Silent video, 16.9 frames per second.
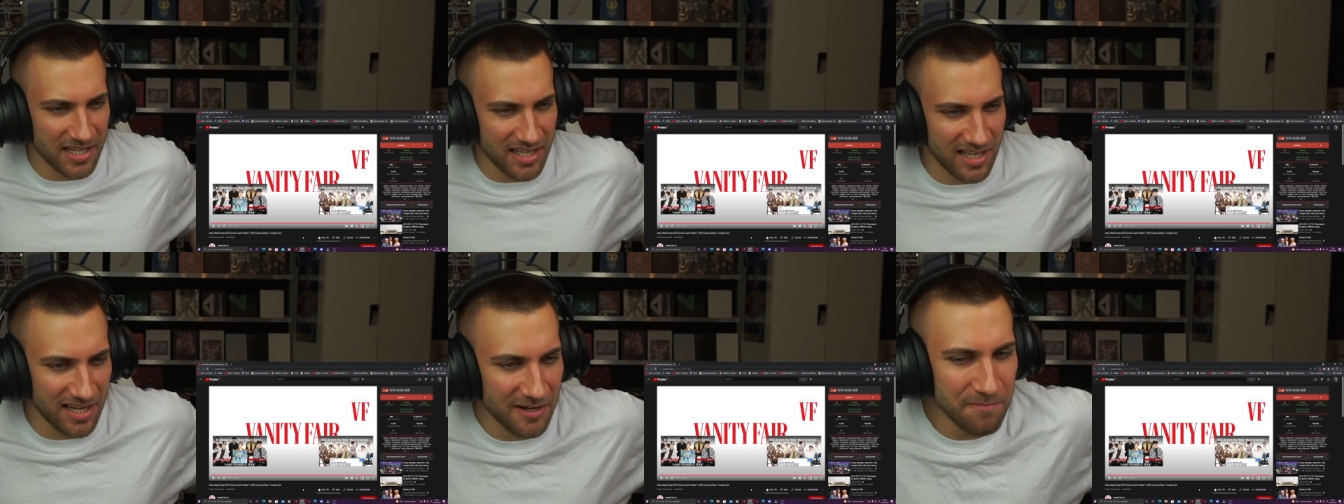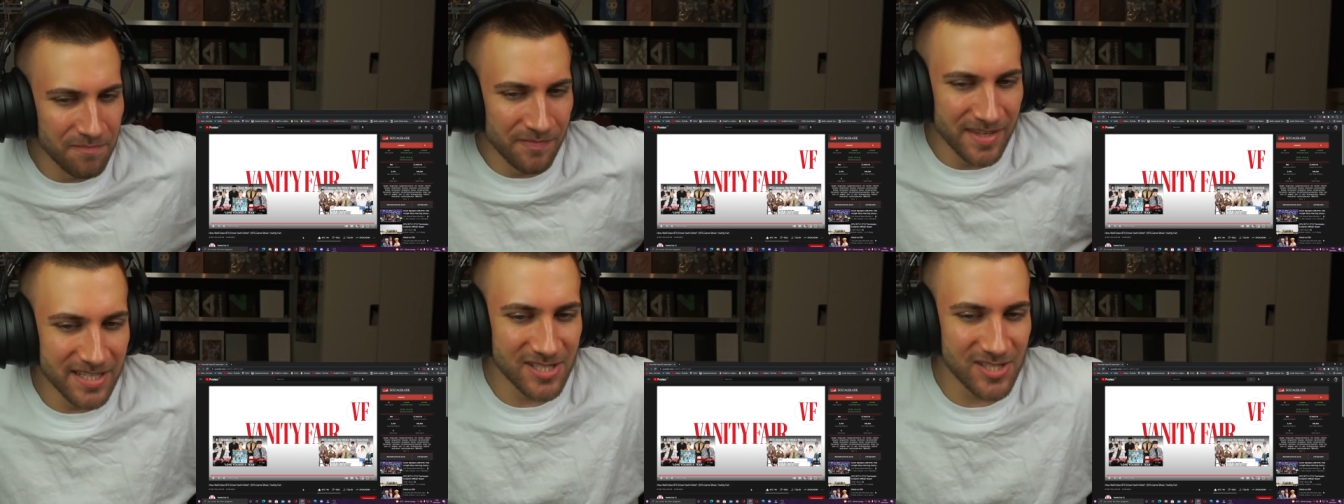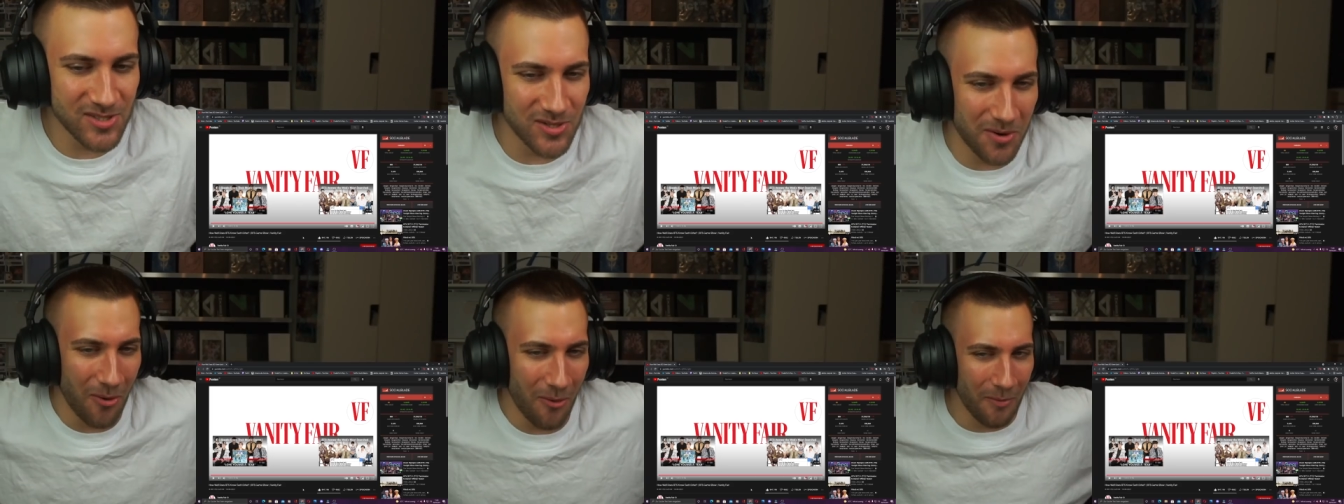Yeah,
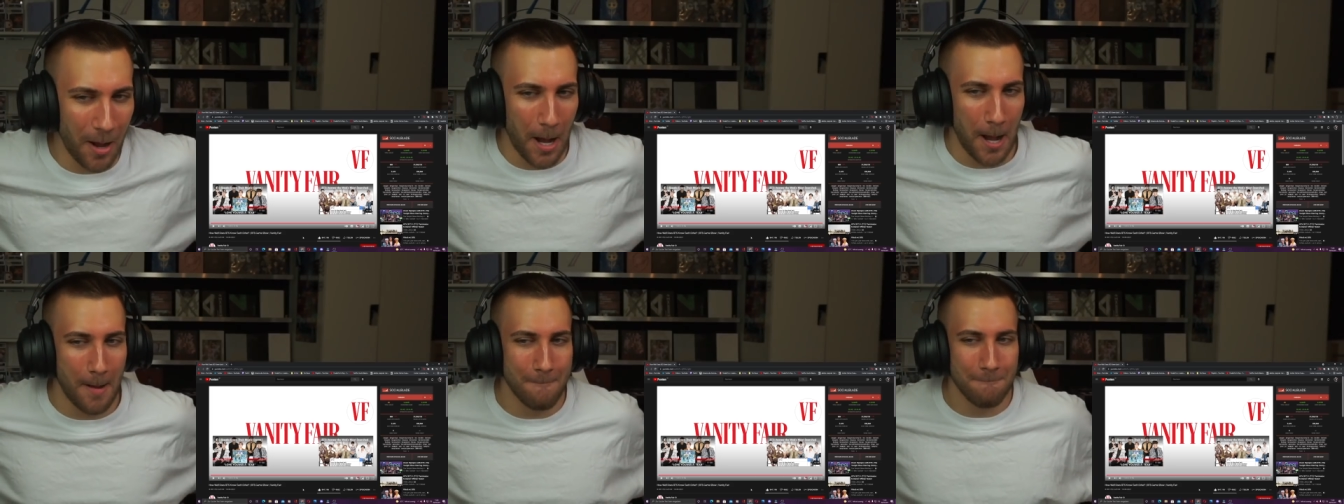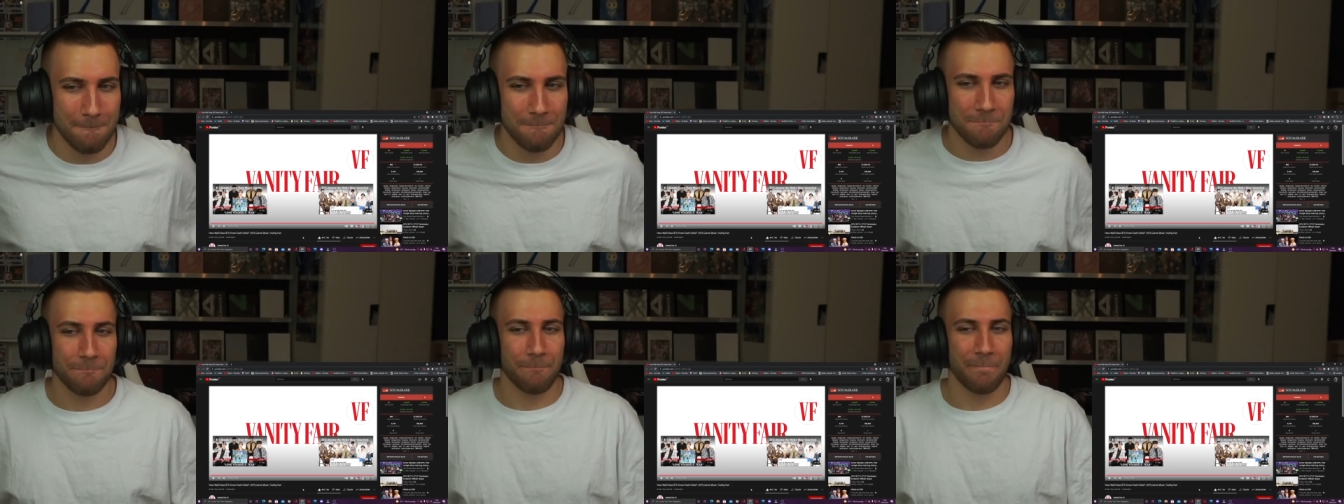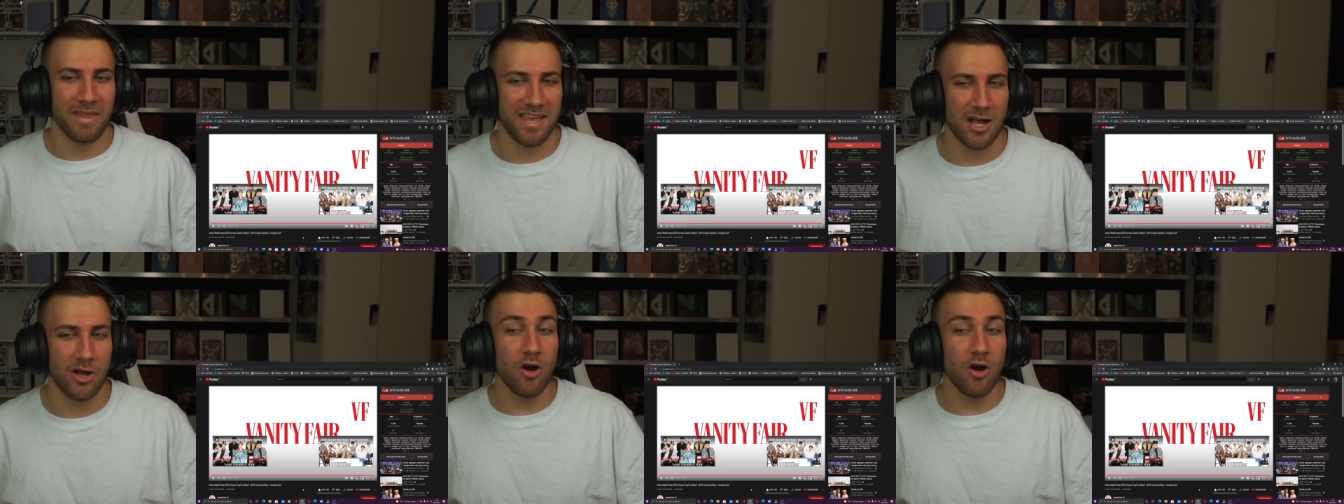so yeah,